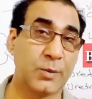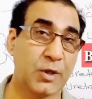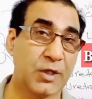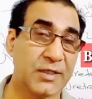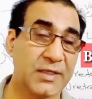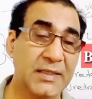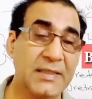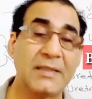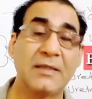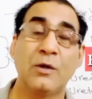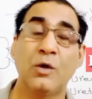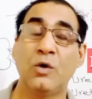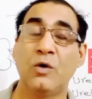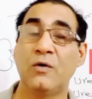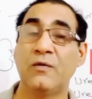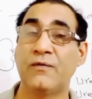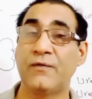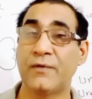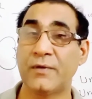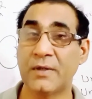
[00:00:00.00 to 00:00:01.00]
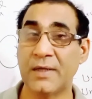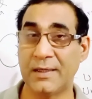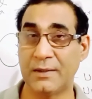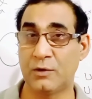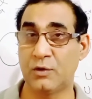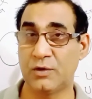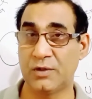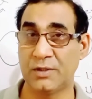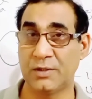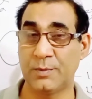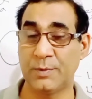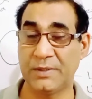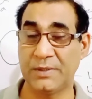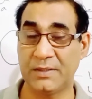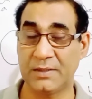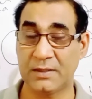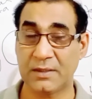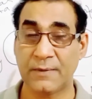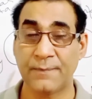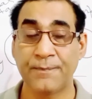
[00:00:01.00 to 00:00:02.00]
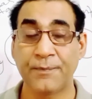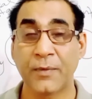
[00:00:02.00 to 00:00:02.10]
process of nitrogenous bases.